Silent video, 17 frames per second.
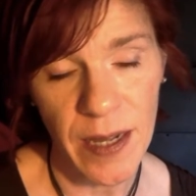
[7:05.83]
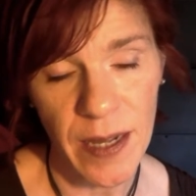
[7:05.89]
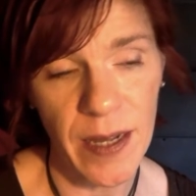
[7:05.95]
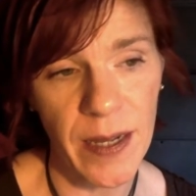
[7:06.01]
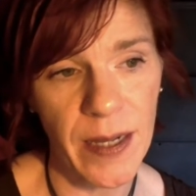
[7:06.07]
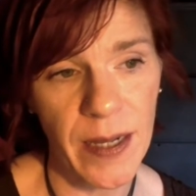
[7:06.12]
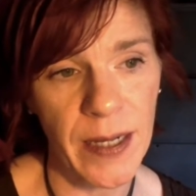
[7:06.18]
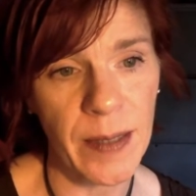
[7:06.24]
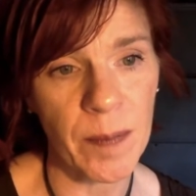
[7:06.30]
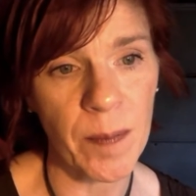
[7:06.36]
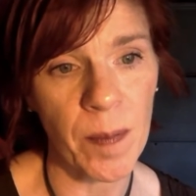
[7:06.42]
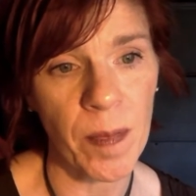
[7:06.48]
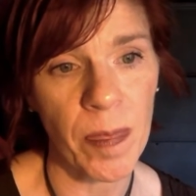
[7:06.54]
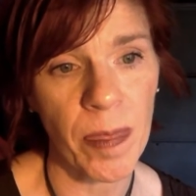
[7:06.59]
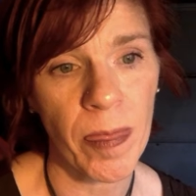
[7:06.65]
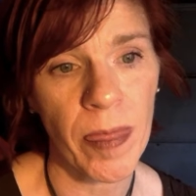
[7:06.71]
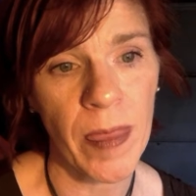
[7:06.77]

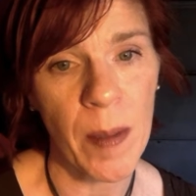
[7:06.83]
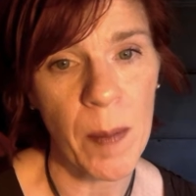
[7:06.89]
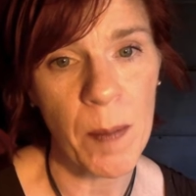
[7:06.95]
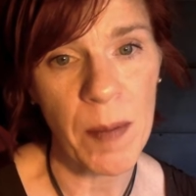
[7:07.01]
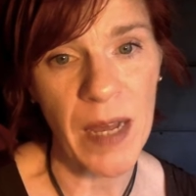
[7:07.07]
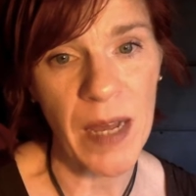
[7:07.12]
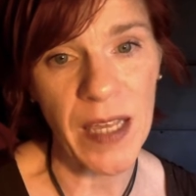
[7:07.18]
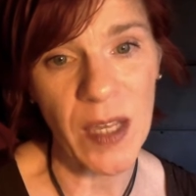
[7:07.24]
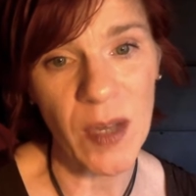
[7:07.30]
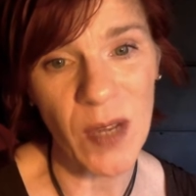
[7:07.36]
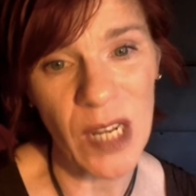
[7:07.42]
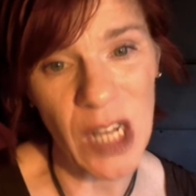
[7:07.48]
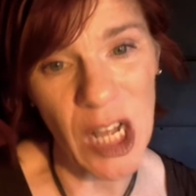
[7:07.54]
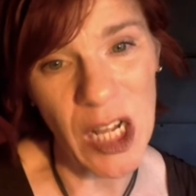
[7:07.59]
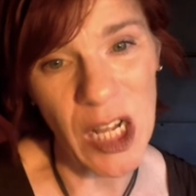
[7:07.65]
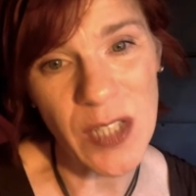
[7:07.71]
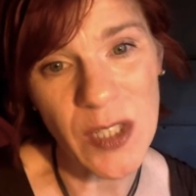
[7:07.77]
but you can
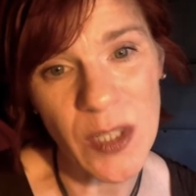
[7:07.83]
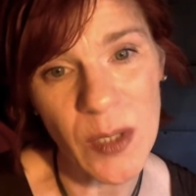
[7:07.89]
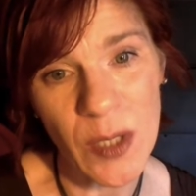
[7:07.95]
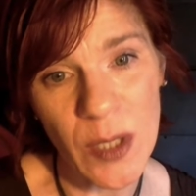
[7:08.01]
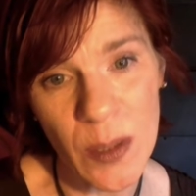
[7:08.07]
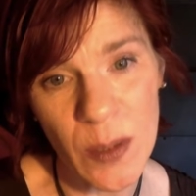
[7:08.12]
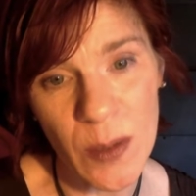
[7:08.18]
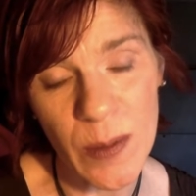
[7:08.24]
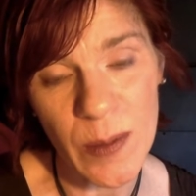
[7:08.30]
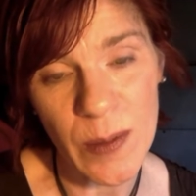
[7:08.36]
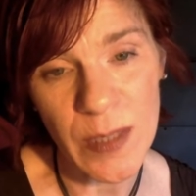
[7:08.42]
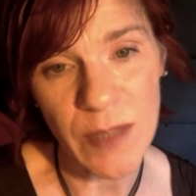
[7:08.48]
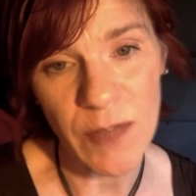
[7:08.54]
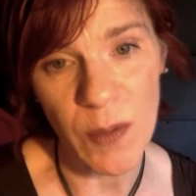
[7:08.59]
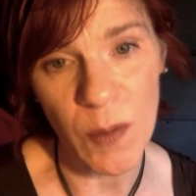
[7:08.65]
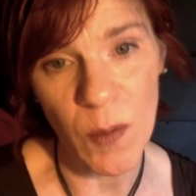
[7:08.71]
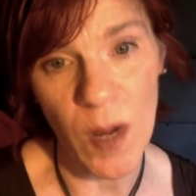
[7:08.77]
also use,
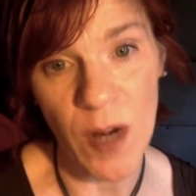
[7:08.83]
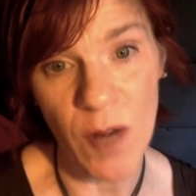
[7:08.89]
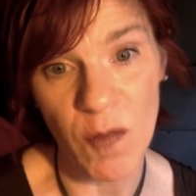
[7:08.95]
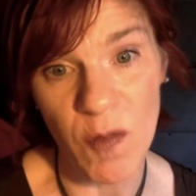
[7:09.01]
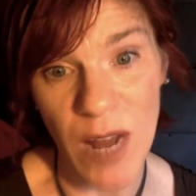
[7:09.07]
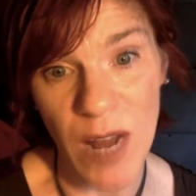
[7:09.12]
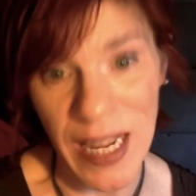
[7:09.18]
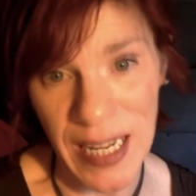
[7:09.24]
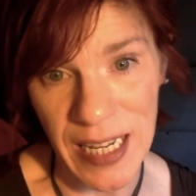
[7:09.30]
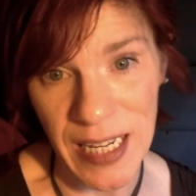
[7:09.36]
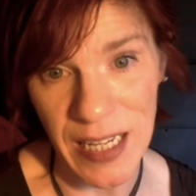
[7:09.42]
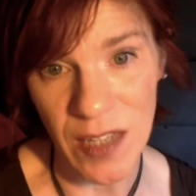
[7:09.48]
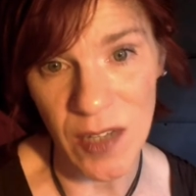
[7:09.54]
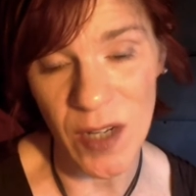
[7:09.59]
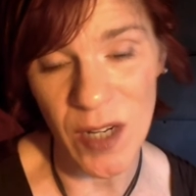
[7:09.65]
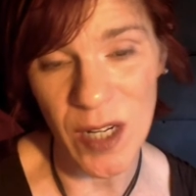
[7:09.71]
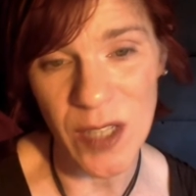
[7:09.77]
if you want to write it,
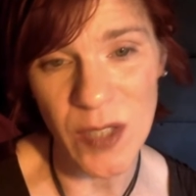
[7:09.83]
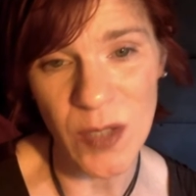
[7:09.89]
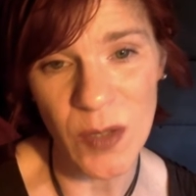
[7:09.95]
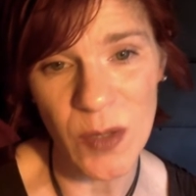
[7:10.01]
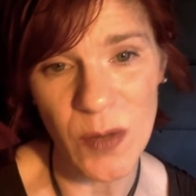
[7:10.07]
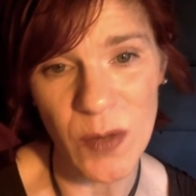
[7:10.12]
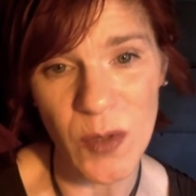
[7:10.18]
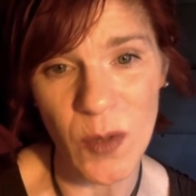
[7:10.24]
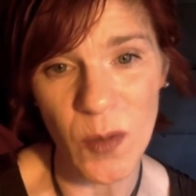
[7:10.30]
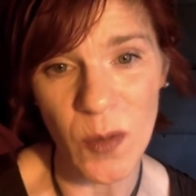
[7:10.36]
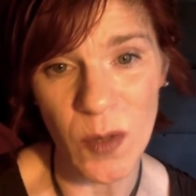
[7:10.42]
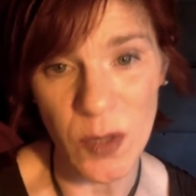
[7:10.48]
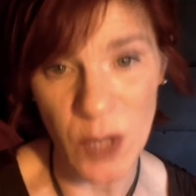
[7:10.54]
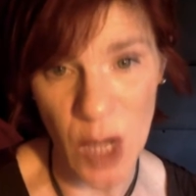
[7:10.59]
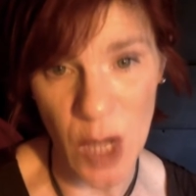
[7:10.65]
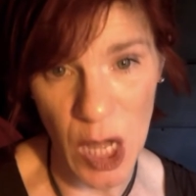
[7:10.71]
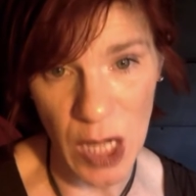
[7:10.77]
you can also use Google
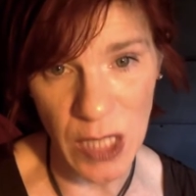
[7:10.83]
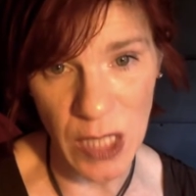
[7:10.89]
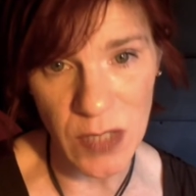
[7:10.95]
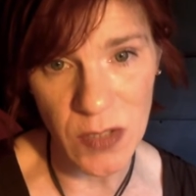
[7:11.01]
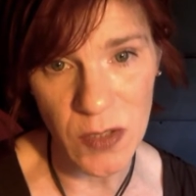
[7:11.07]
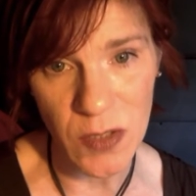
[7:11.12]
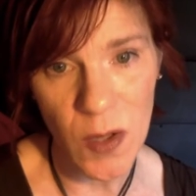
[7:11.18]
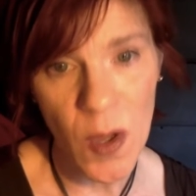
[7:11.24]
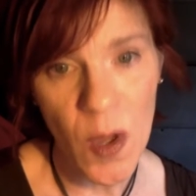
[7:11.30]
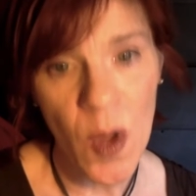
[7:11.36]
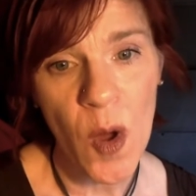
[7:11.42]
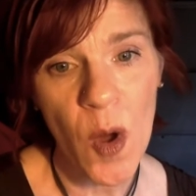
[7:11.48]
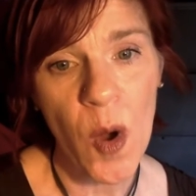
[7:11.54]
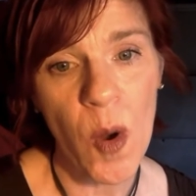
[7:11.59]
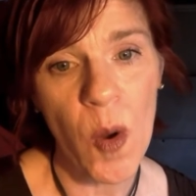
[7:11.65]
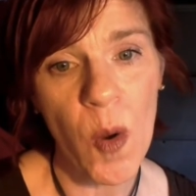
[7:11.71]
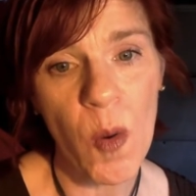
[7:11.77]
Docs
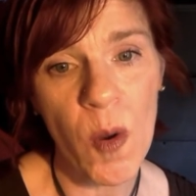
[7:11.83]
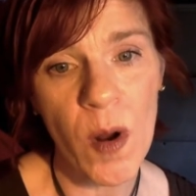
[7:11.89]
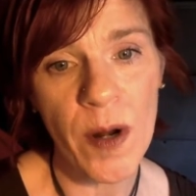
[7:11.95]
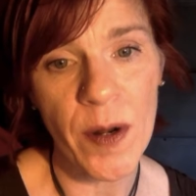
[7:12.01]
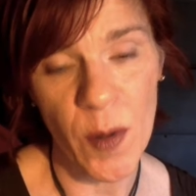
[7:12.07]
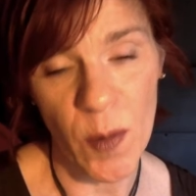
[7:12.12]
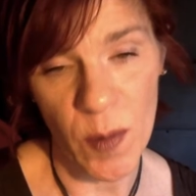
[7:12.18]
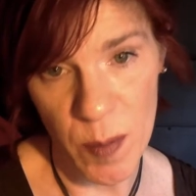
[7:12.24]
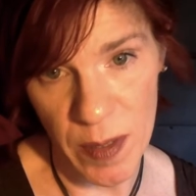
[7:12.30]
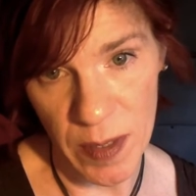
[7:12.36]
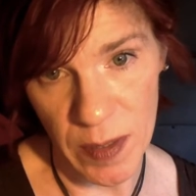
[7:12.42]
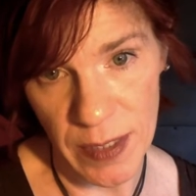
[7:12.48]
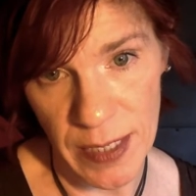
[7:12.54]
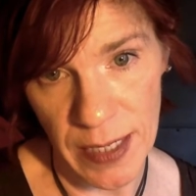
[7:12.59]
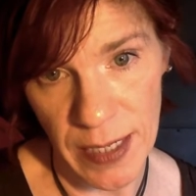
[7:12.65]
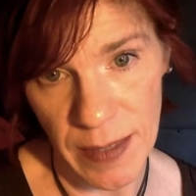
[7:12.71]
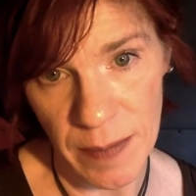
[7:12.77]
or
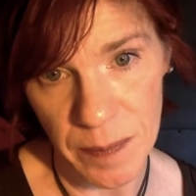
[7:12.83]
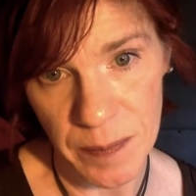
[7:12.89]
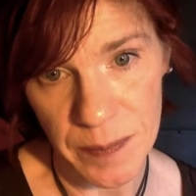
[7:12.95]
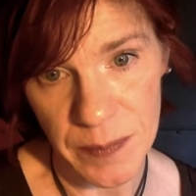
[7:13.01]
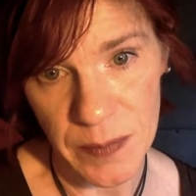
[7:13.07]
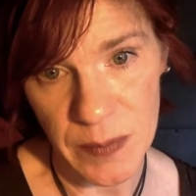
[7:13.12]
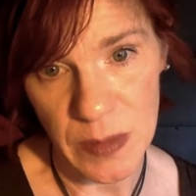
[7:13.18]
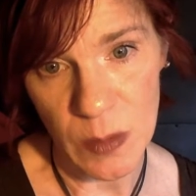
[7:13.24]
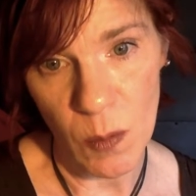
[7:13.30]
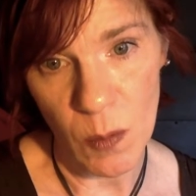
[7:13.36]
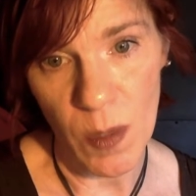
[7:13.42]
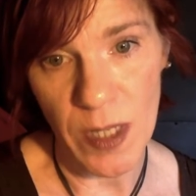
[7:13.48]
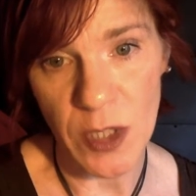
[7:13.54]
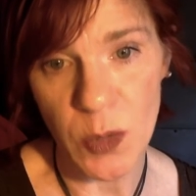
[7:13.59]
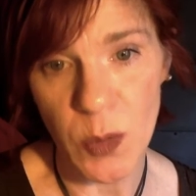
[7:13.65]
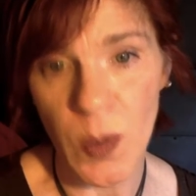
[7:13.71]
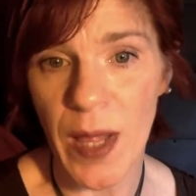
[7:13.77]
Notability,
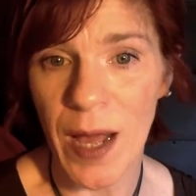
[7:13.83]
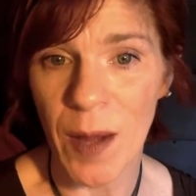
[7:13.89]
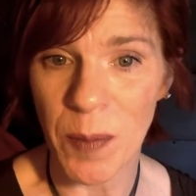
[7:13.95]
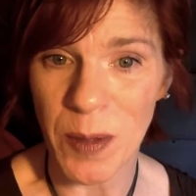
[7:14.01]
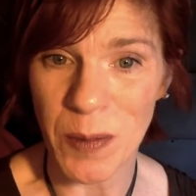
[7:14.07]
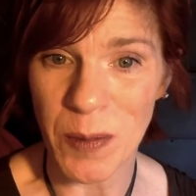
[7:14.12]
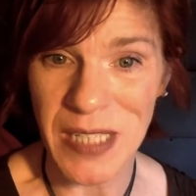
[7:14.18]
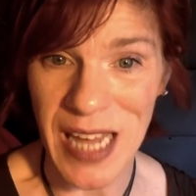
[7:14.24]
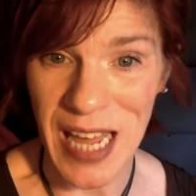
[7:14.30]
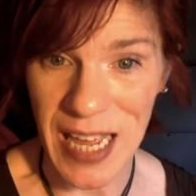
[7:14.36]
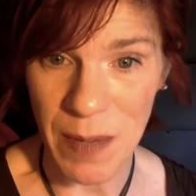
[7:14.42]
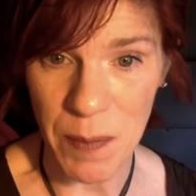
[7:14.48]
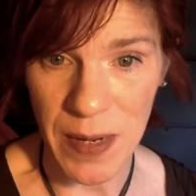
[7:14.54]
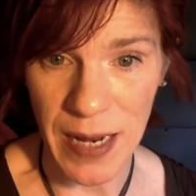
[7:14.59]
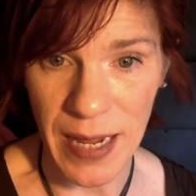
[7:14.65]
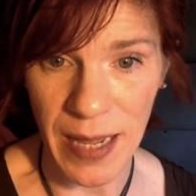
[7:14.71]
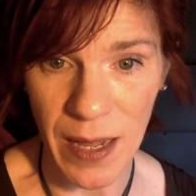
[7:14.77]
which will help you
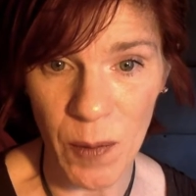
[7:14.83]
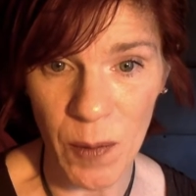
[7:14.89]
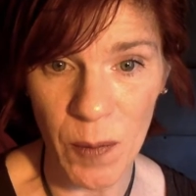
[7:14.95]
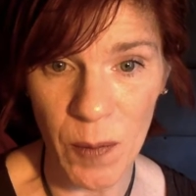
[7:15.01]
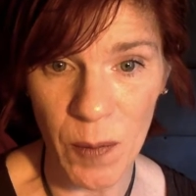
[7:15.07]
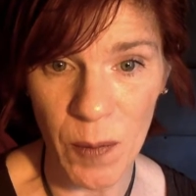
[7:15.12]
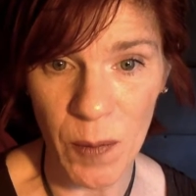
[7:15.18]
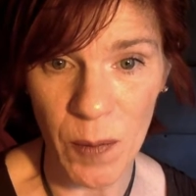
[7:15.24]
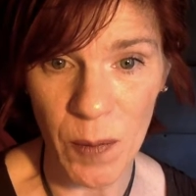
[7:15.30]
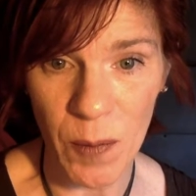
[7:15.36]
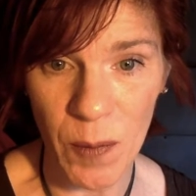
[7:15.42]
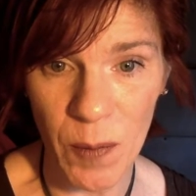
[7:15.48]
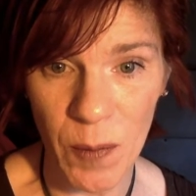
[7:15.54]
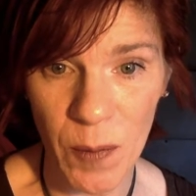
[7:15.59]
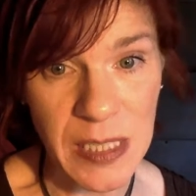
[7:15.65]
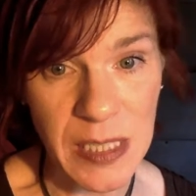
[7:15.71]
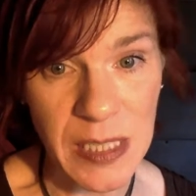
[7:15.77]
type it out, which would help
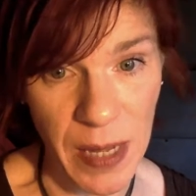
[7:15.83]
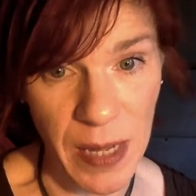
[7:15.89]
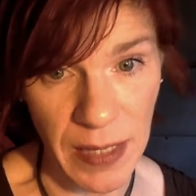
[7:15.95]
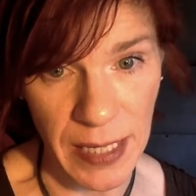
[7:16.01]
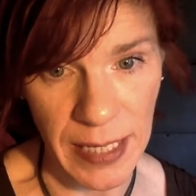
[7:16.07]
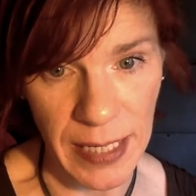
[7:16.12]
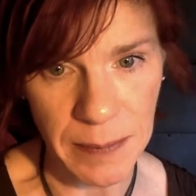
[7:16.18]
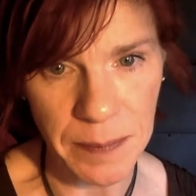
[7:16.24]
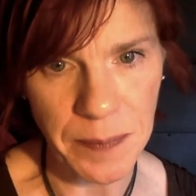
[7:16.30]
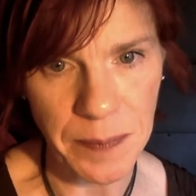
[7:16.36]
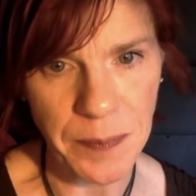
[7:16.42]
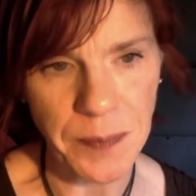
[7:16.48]
with spelling